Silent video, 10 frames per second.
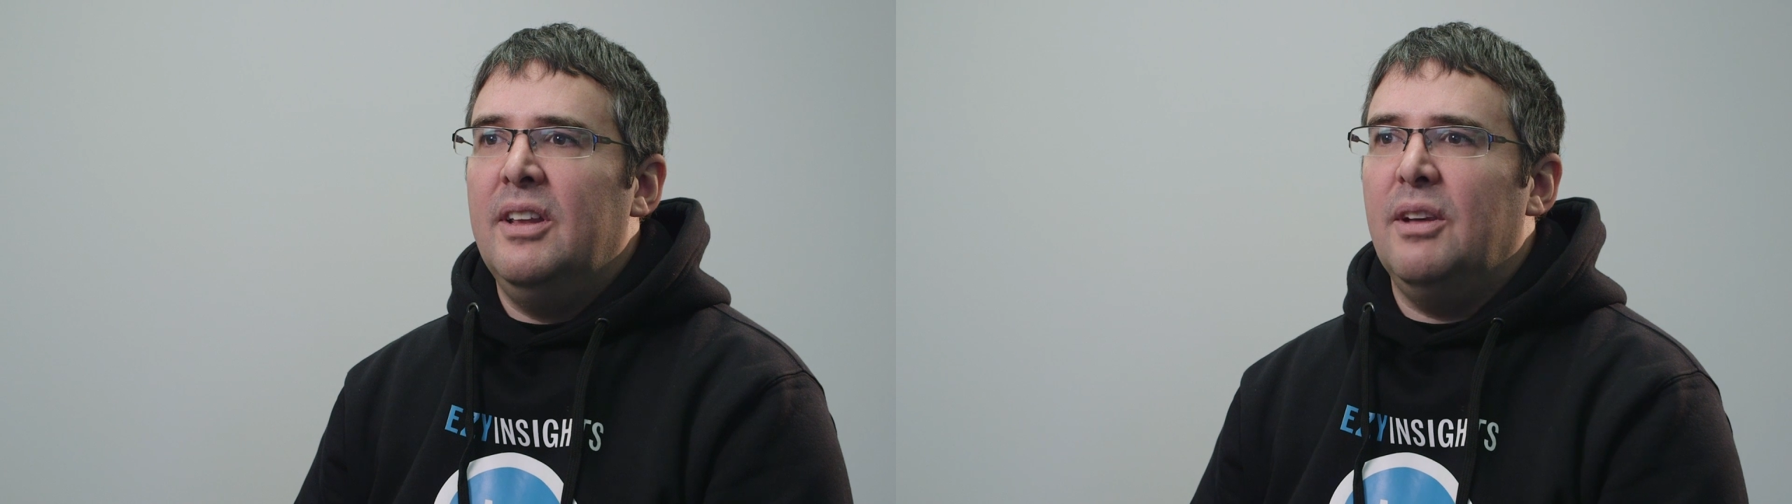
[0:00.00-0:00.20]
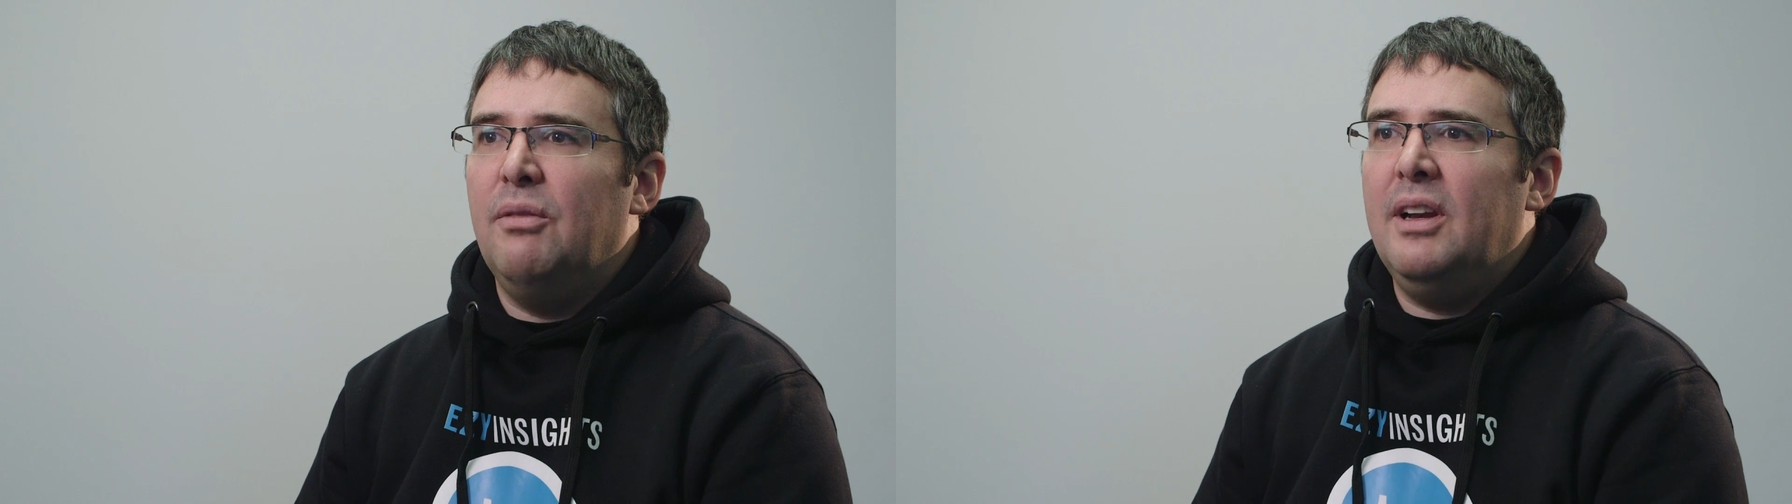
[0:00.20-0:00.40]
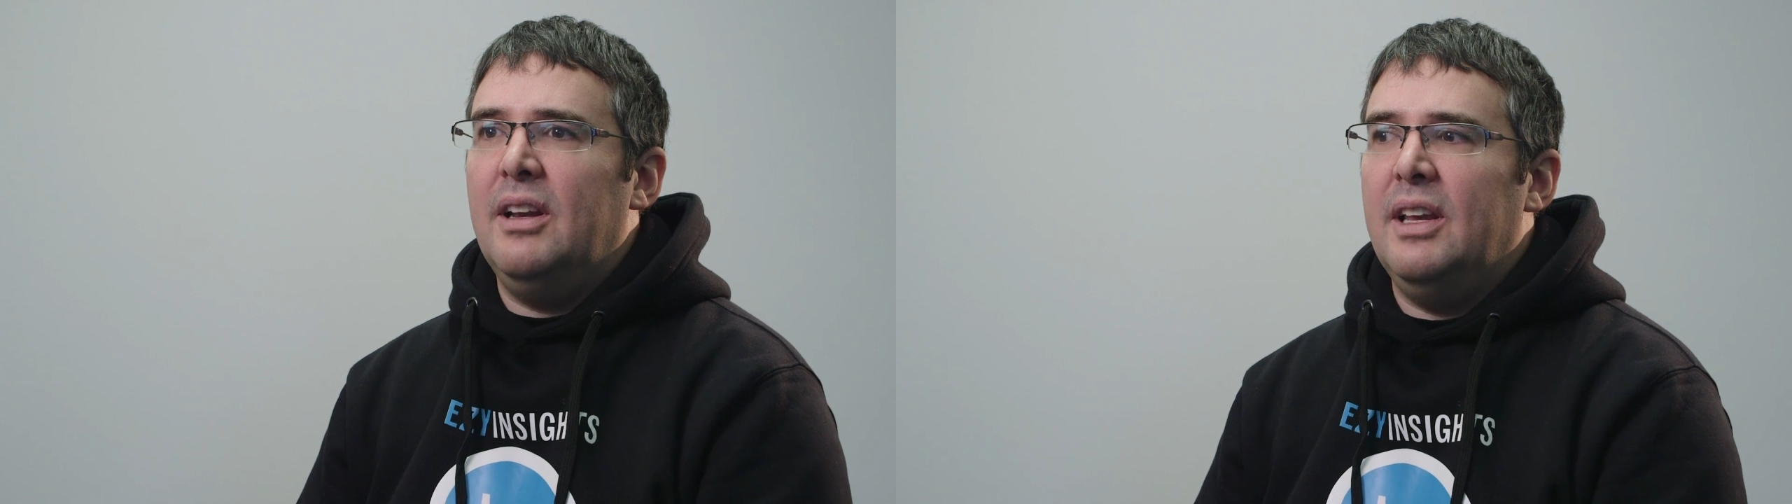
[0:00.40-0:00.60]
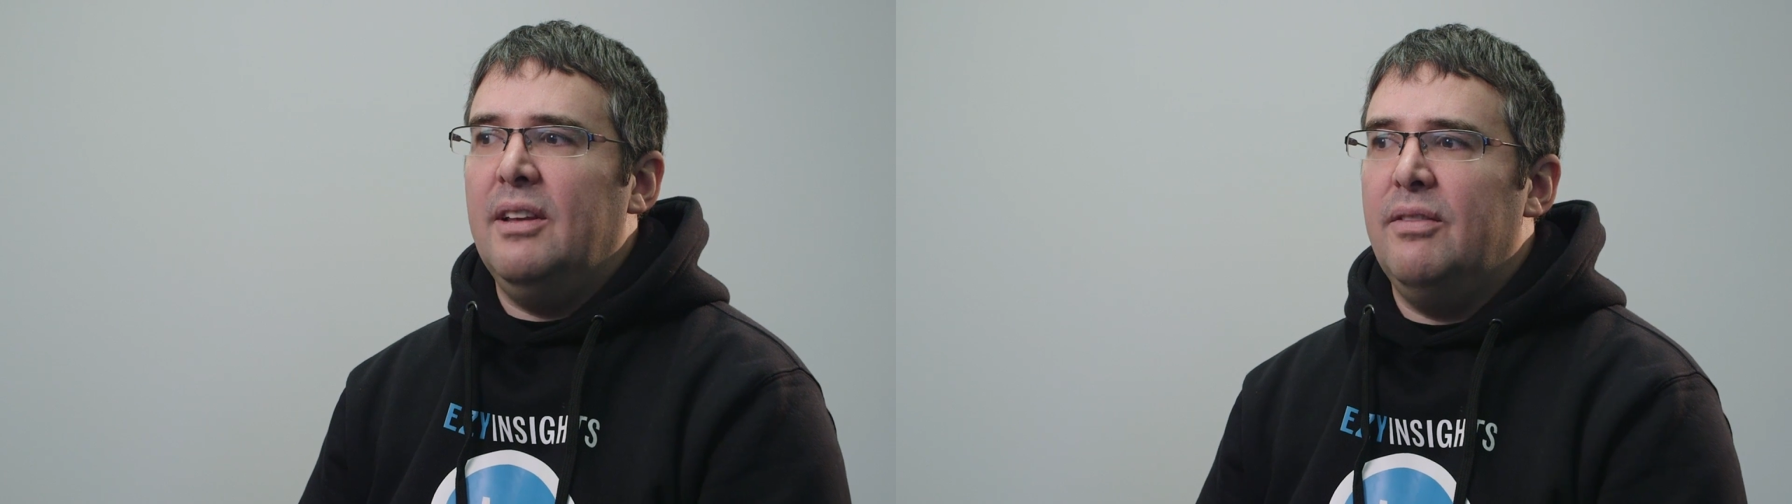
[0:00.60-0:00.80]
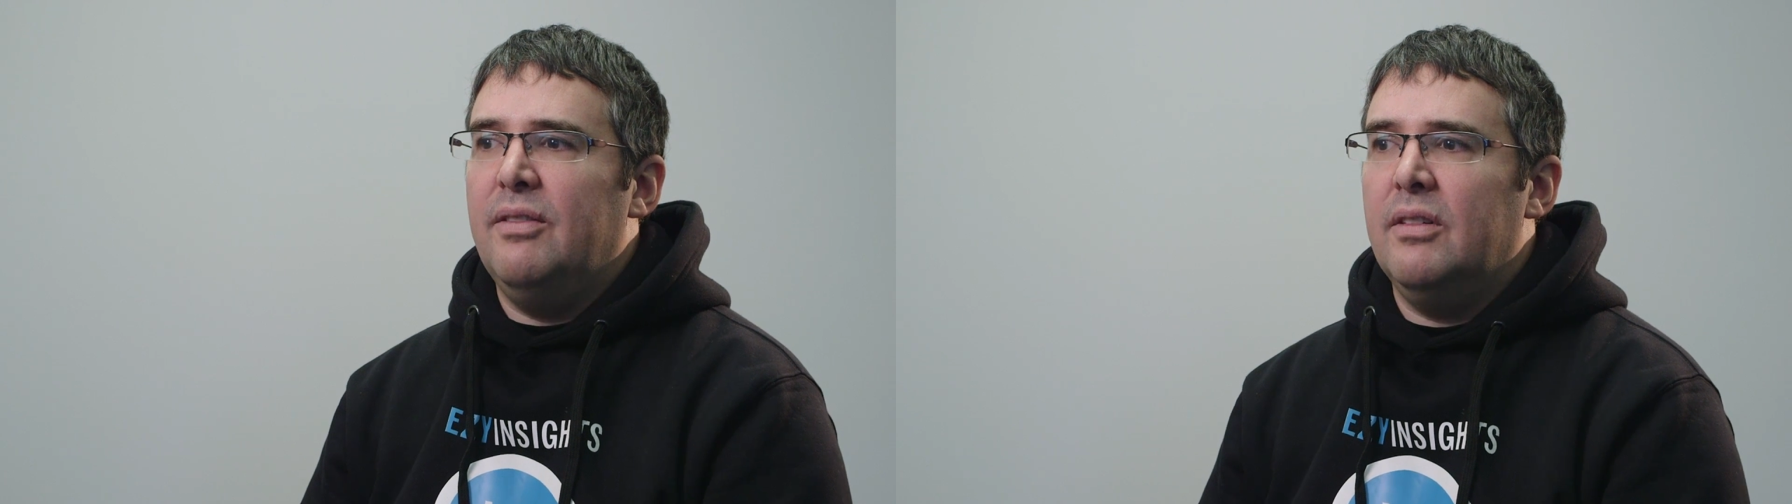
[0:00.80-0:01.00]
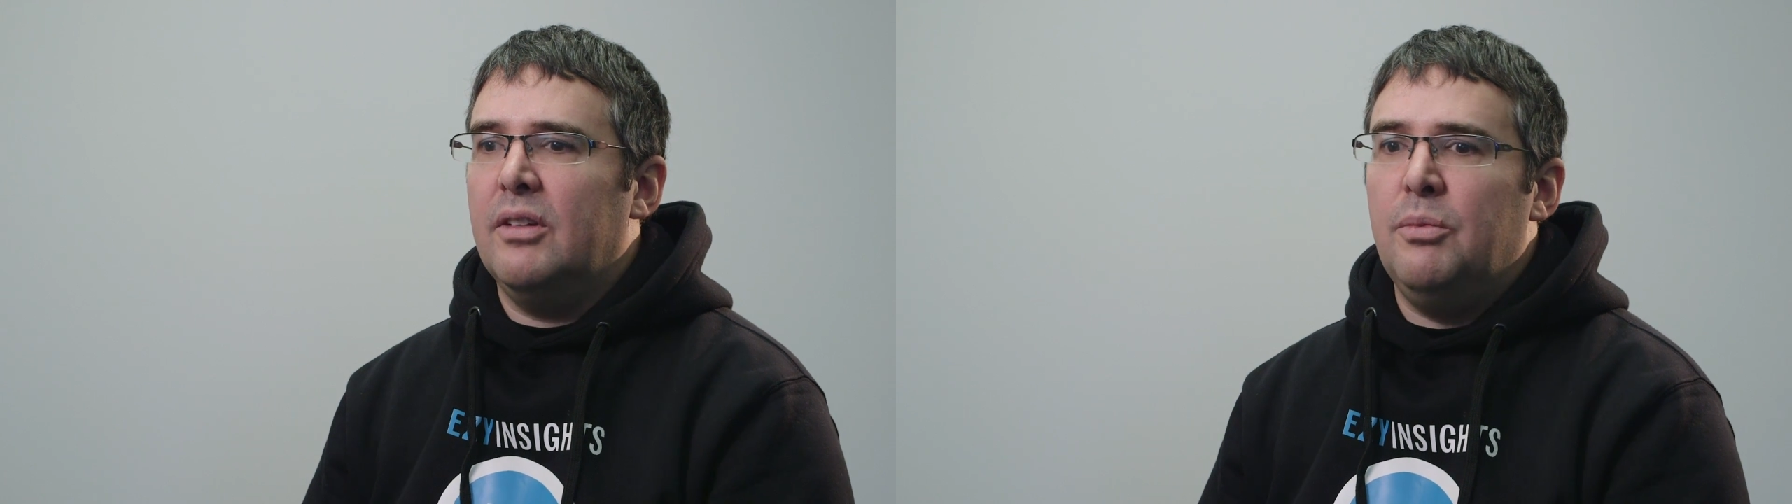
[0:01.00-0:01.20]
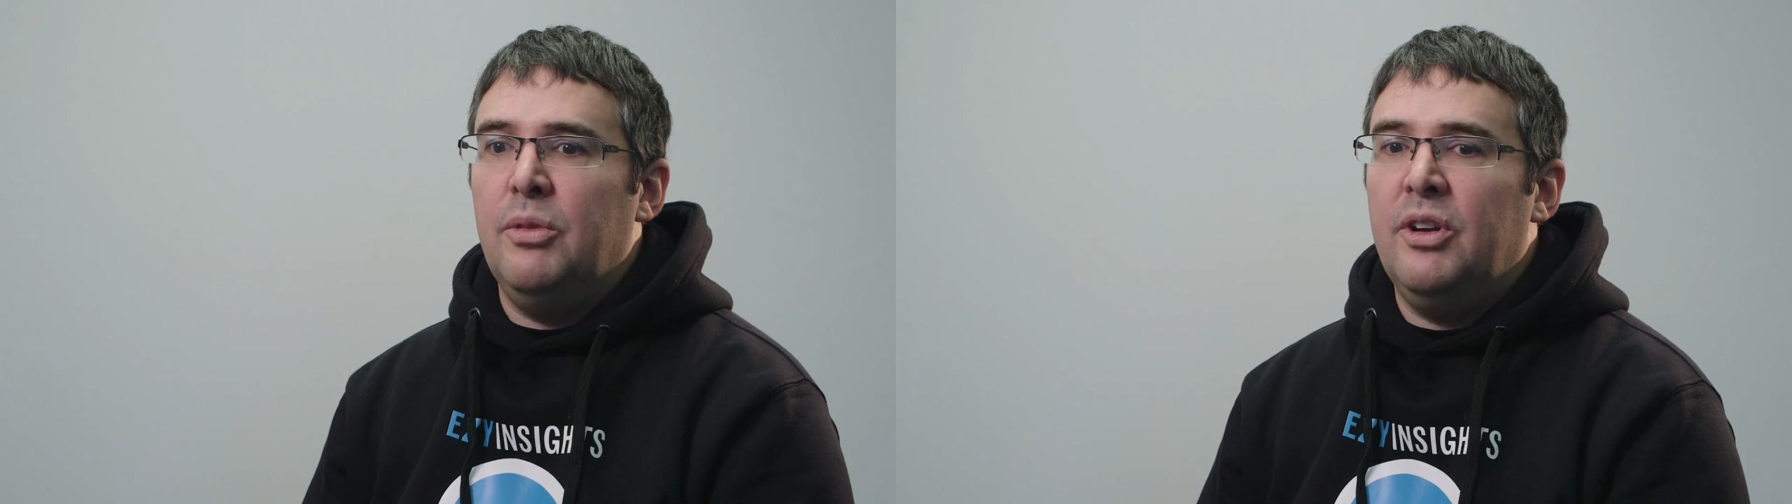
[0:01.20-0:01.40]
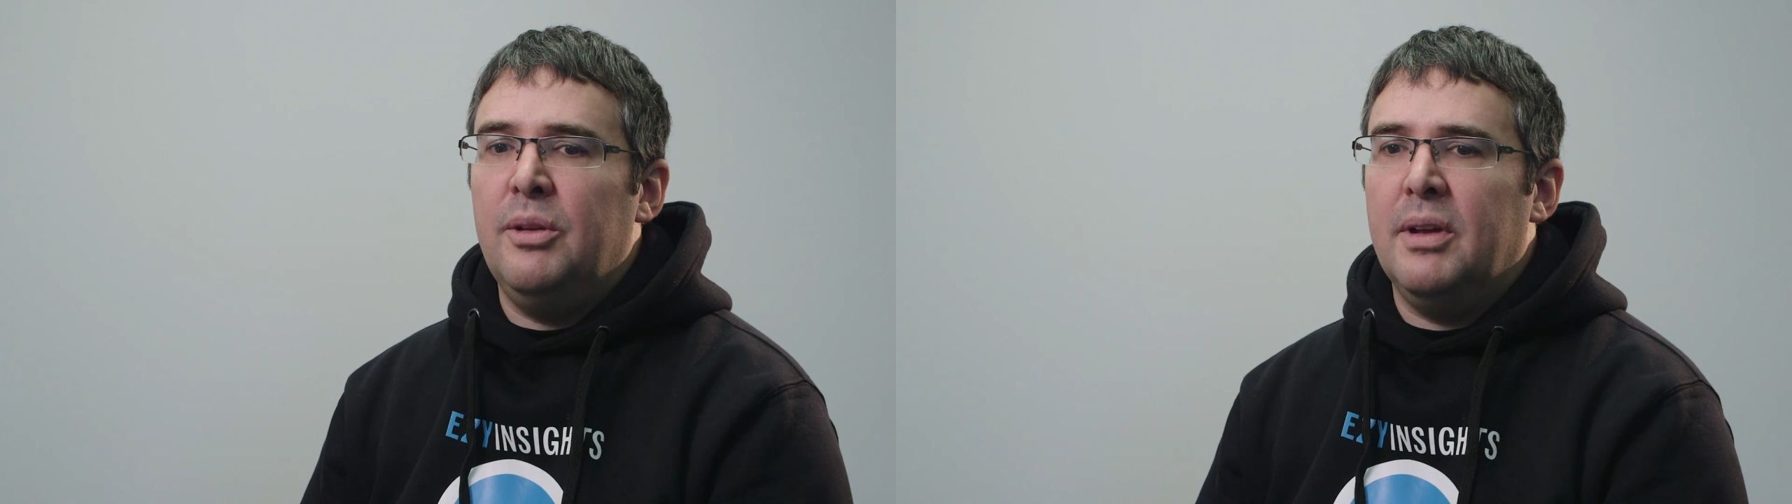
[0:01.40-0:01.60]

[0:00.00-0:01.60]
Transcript: they really leave community